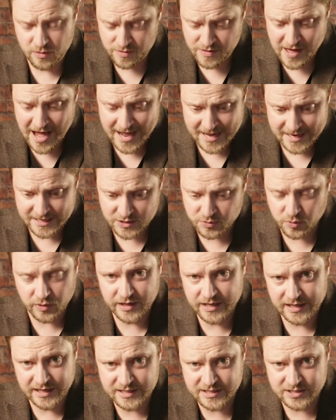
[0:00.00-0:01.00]
That is what
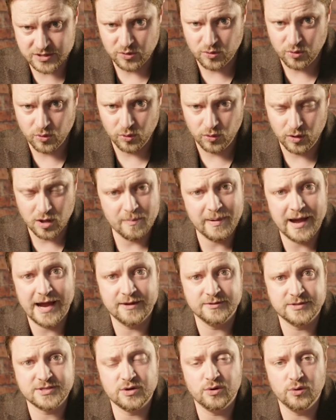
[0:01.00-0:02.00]
it is all
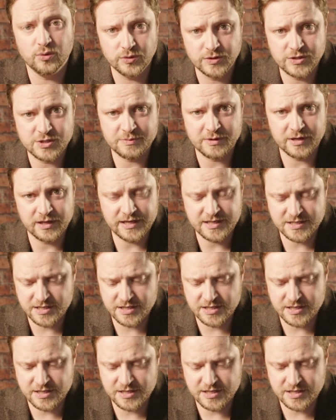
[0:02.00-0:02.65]
about ultimately.